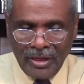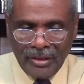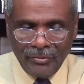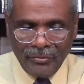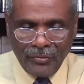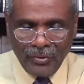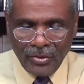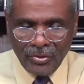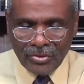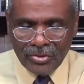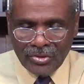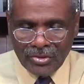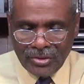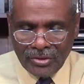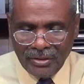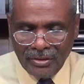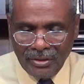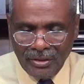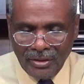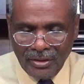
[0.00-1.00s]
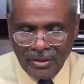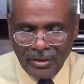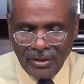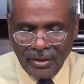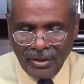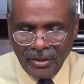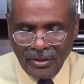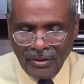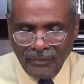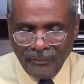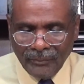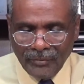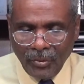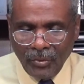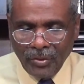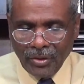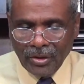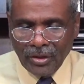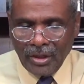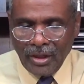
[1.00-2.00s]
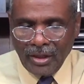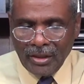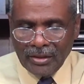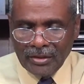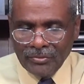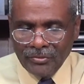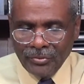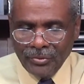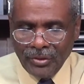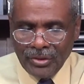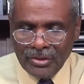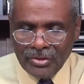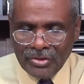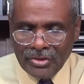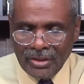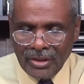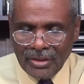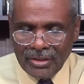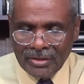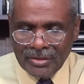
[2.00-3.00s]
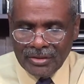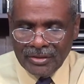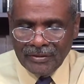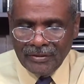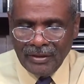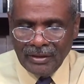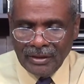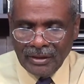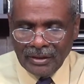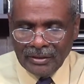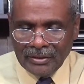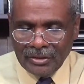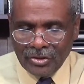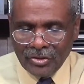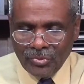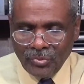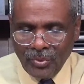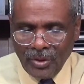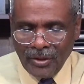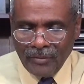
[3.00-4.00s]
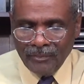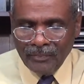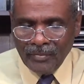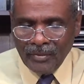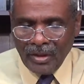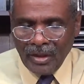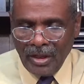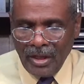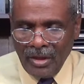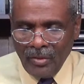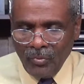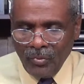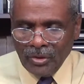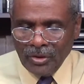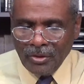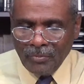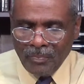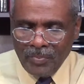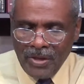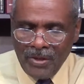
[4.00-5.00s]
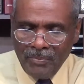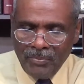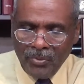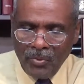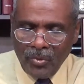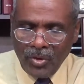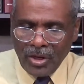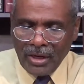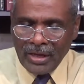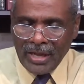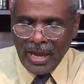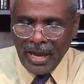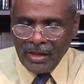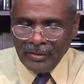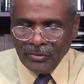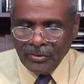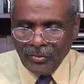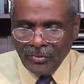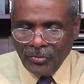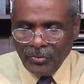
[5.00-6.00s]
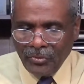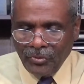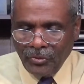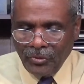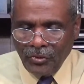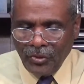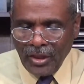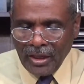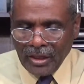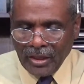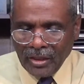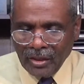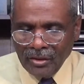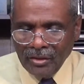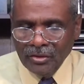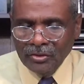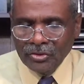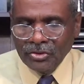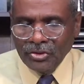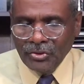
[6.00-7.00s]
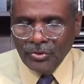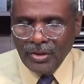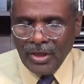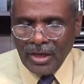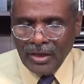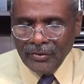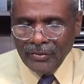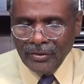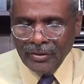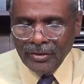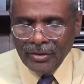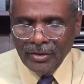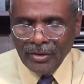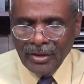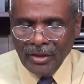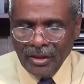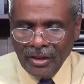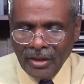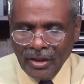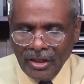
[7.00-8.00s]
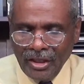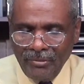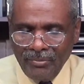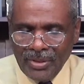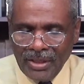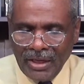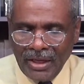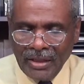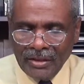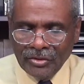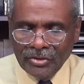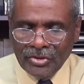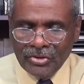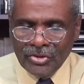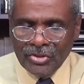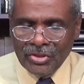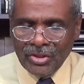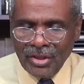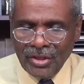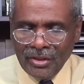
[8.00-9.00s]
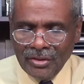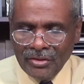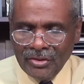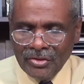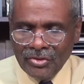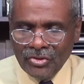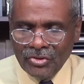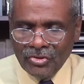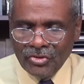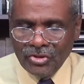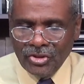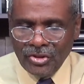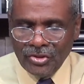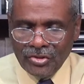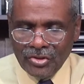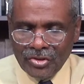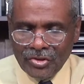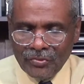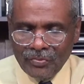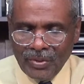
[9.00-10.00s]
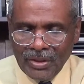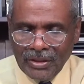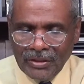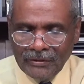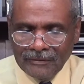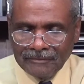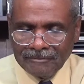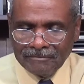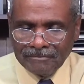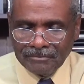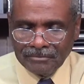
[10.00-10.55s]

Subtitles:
verse. The word of God reads this way. And when the people were gathered thick together, he began to say, this is Jesus speaking,